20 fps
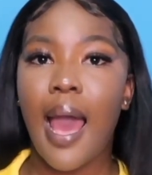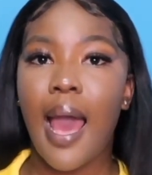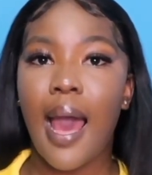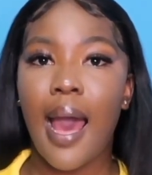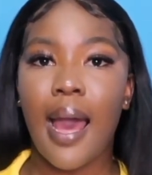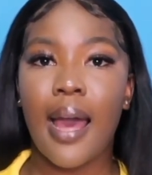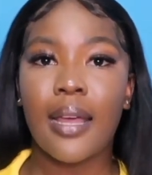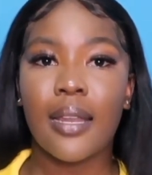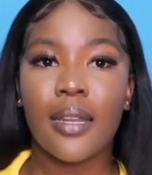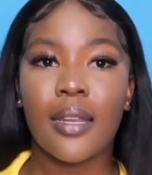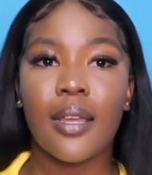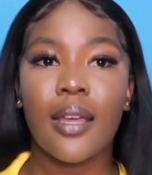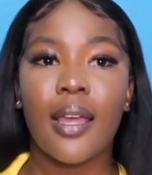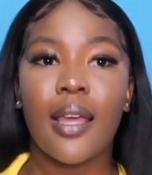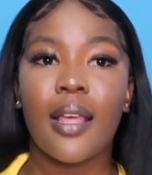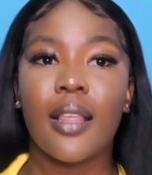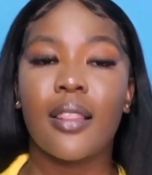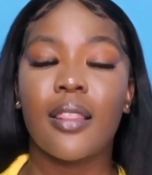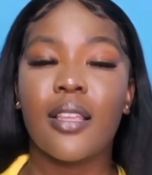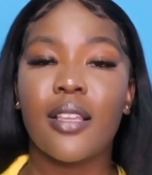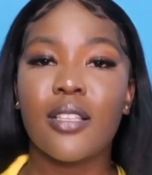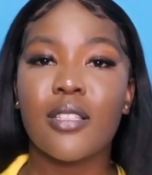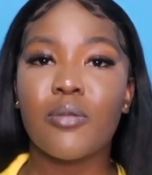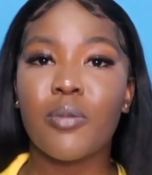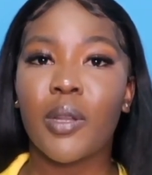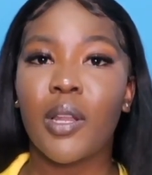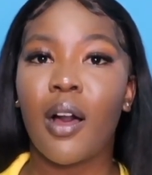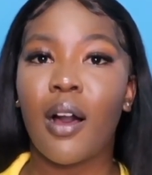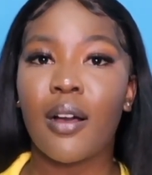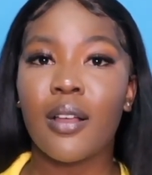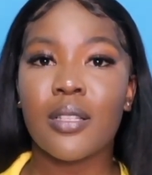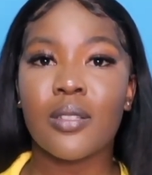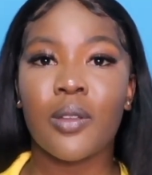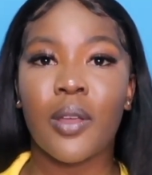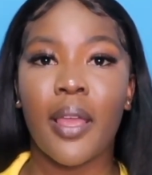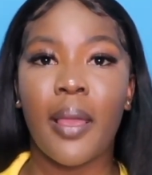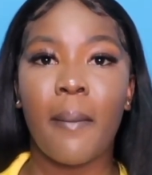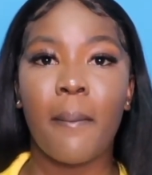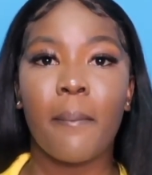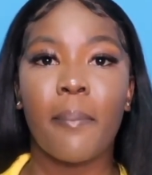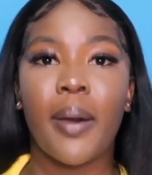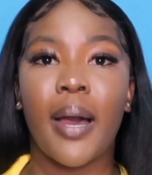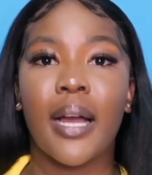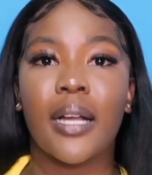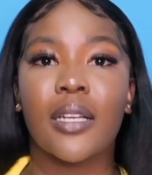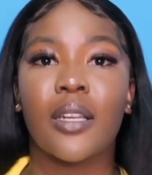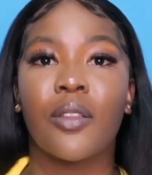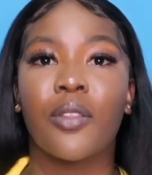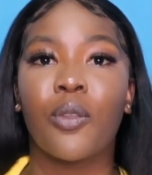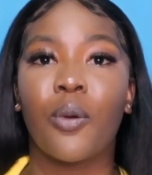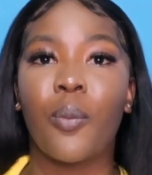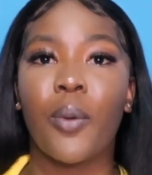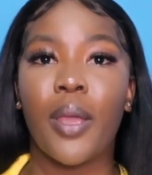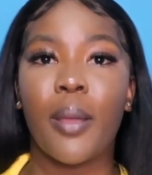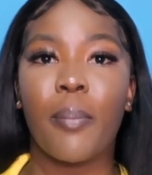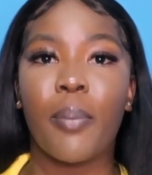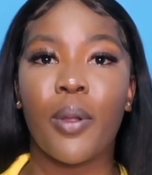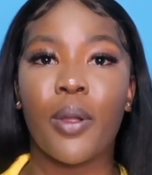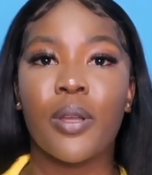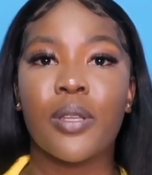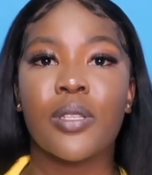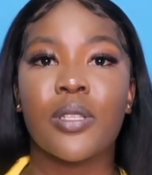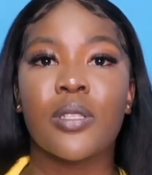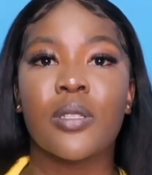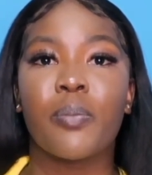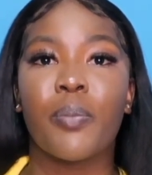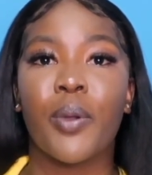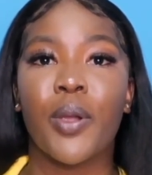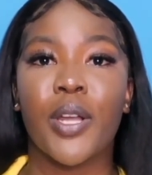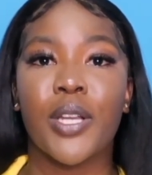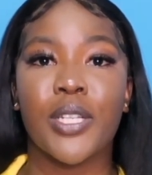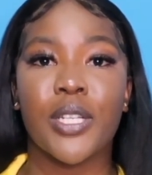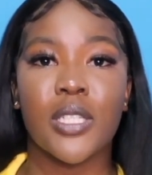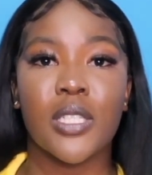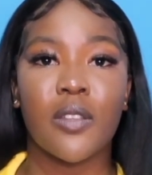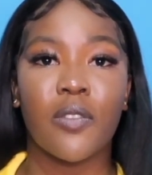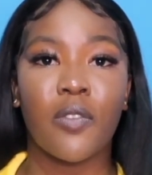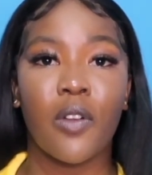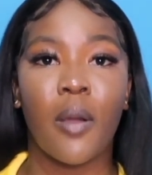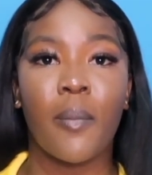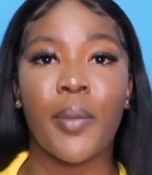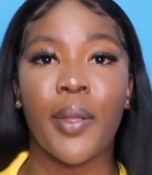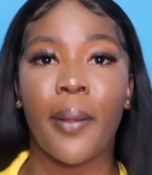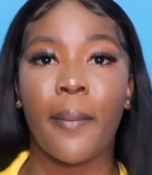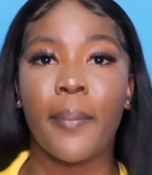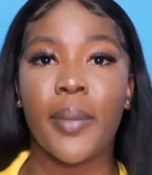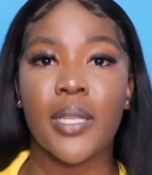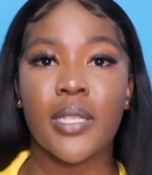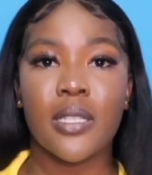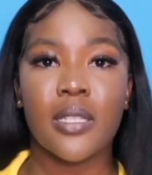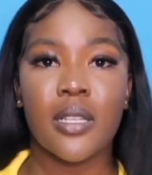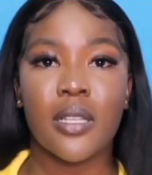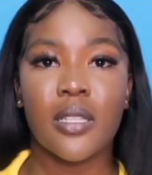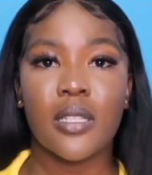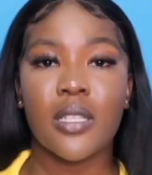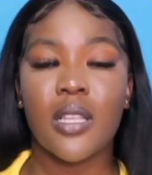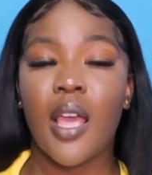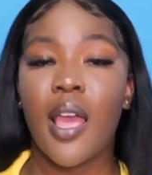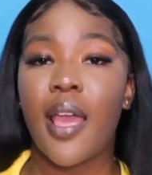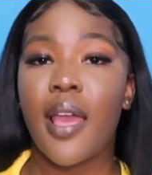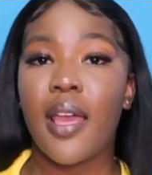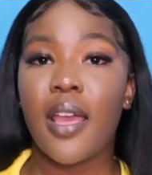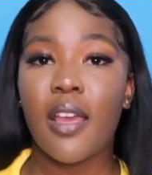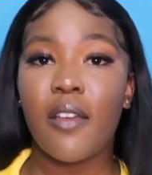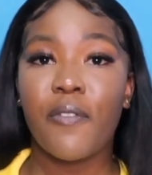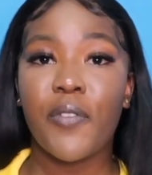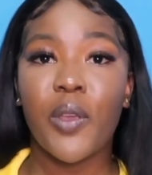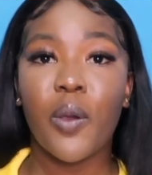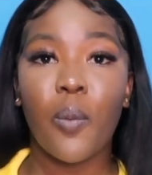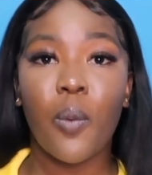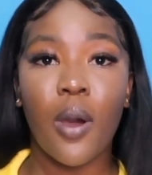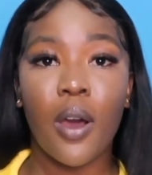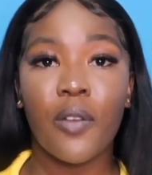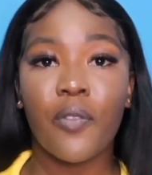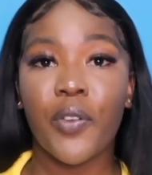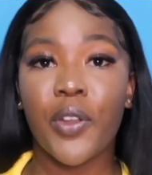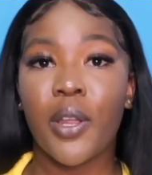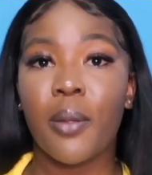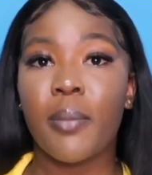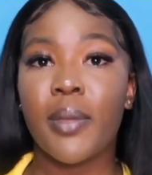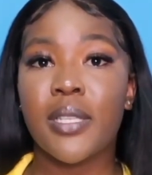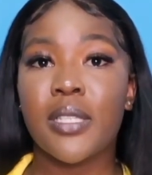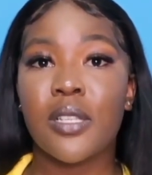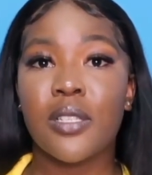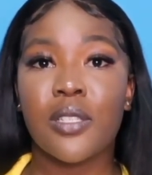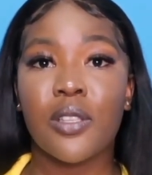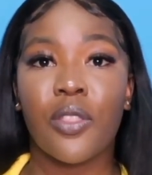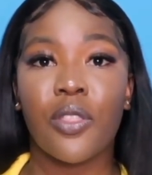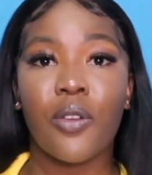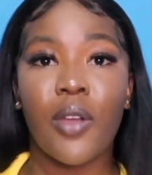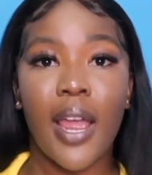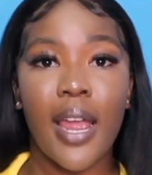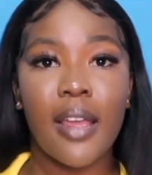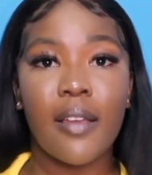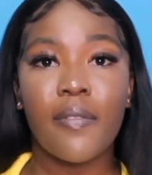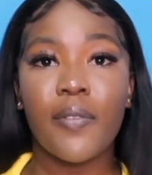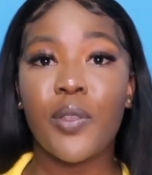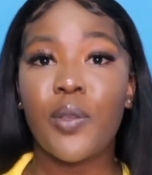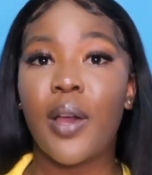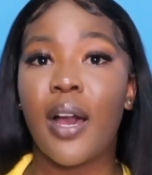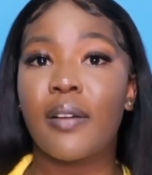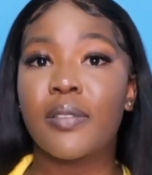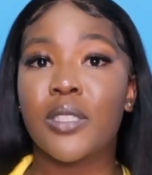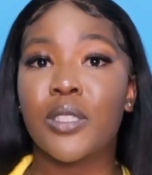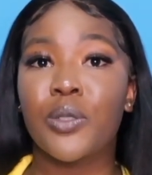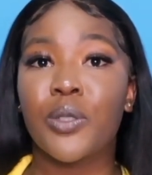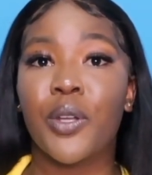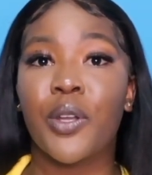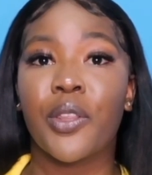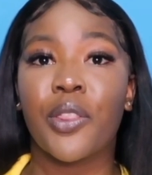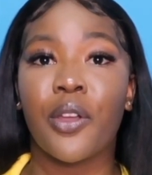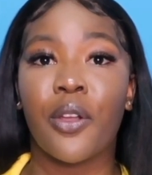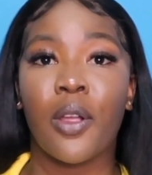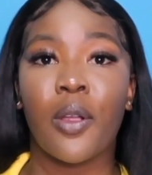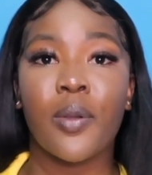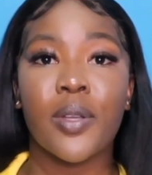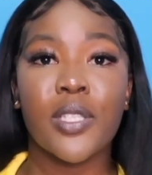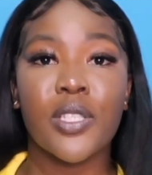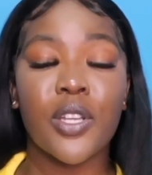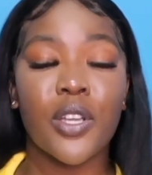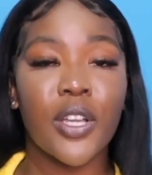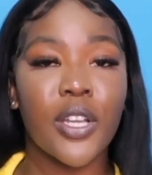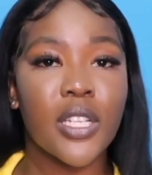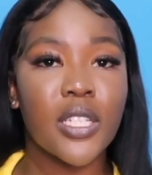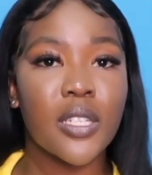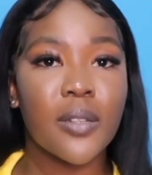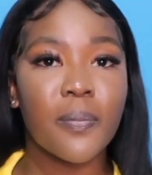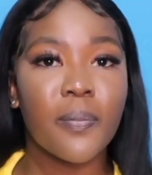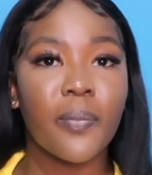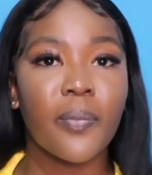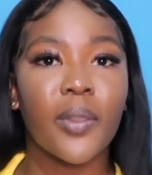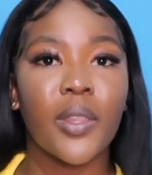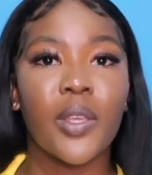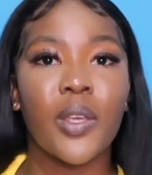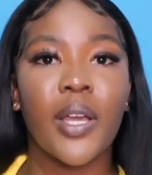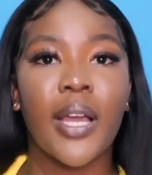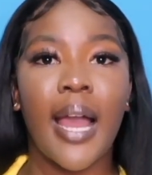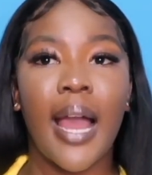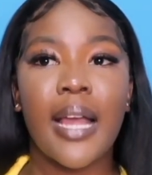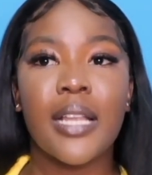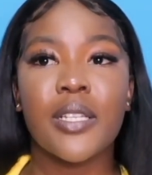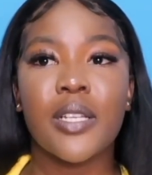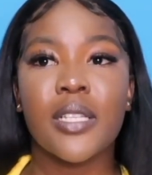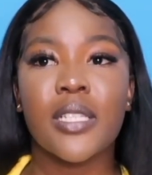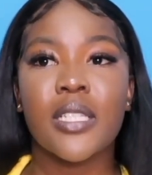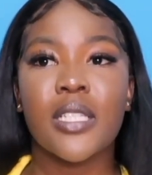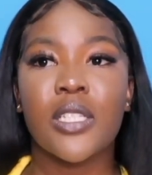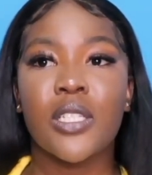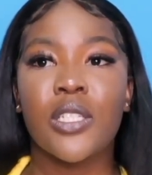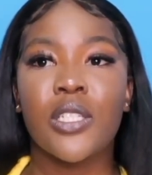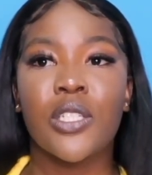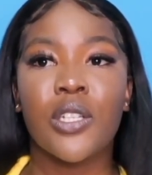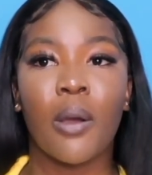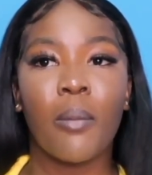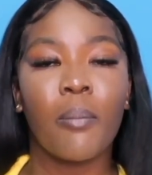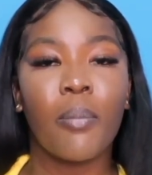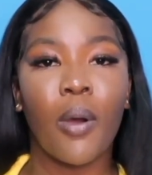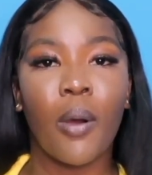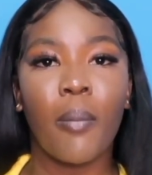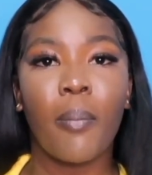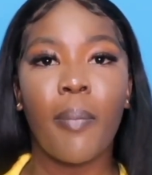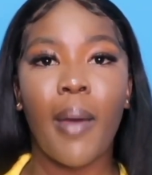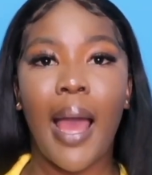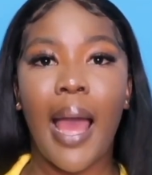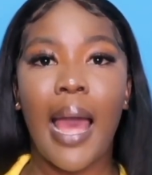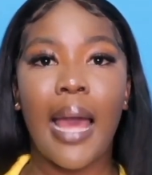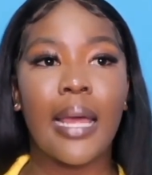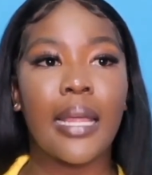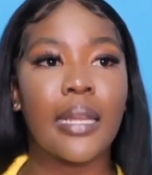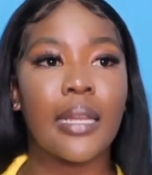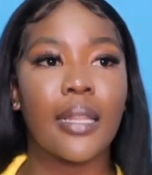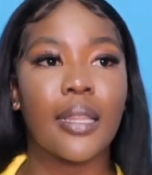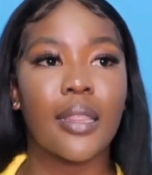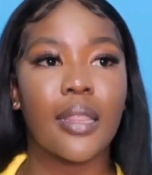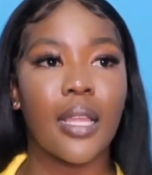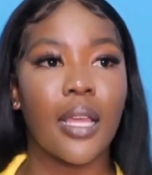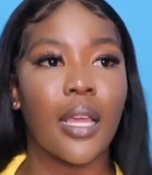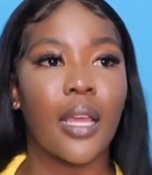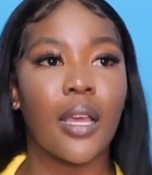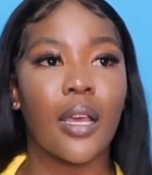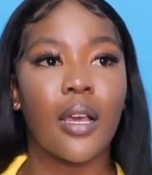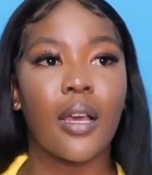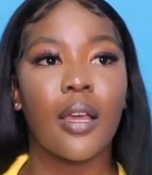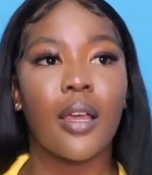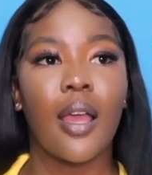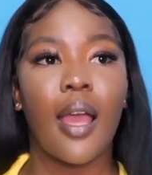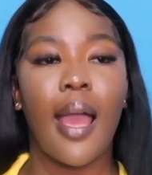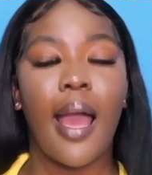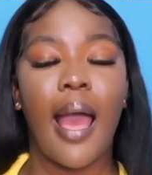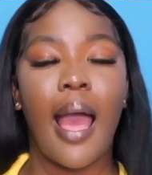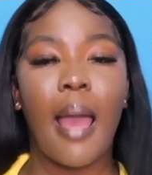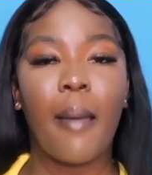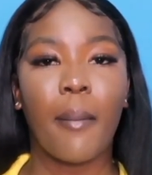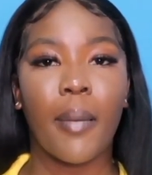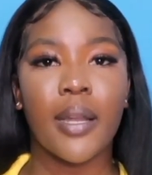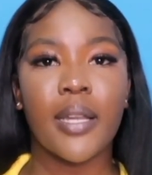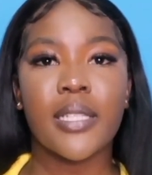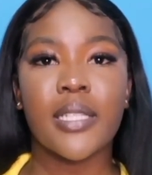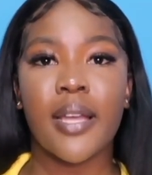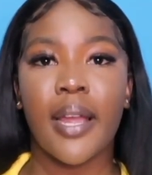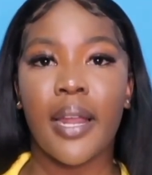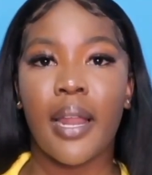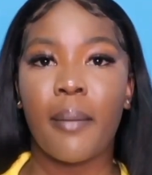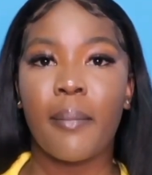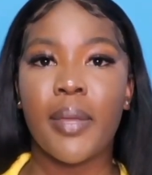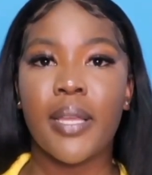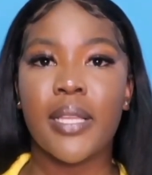and this will also impact the way persons purchase from your business. If you want for your business to thrive, you have to do your thorough research. You can't just jump up and think, I'm going to start a